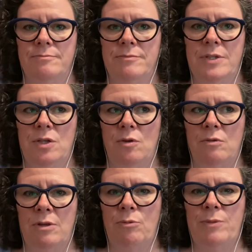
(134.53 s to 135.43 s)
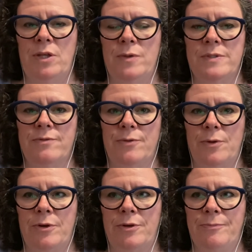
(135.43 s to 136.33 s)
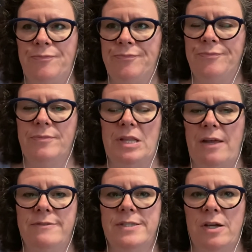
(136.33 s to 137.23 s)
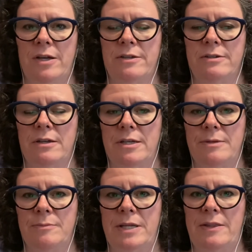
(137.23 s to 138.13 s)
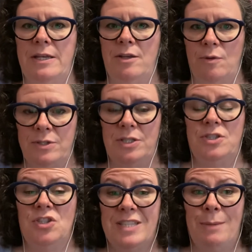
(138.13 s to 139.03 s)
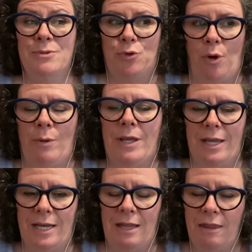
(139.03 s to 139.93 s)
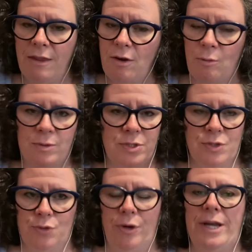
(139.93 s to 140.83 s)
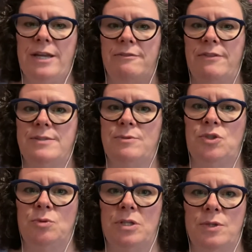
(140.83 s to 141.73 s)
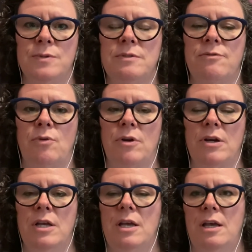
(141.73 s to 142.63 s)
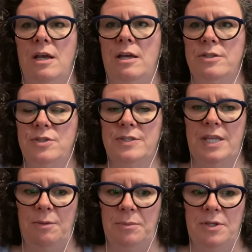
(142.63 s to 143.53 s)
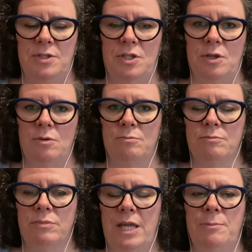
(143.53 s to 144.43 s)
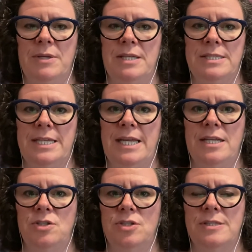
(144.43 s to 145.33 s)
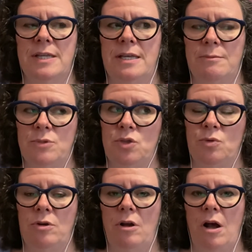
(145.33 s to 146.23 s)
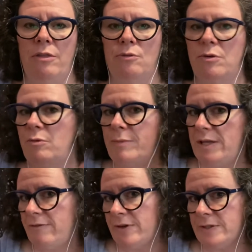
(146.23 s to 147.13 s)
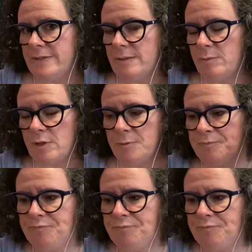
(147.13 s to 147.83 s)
you know, and it would be used for livestock. And then, you know, it just keeps growing and getting thicker, which is great if that's what you want to use it for. Just keep it, you know, keep it contained, just like I'm sure hawthorn would be very similar.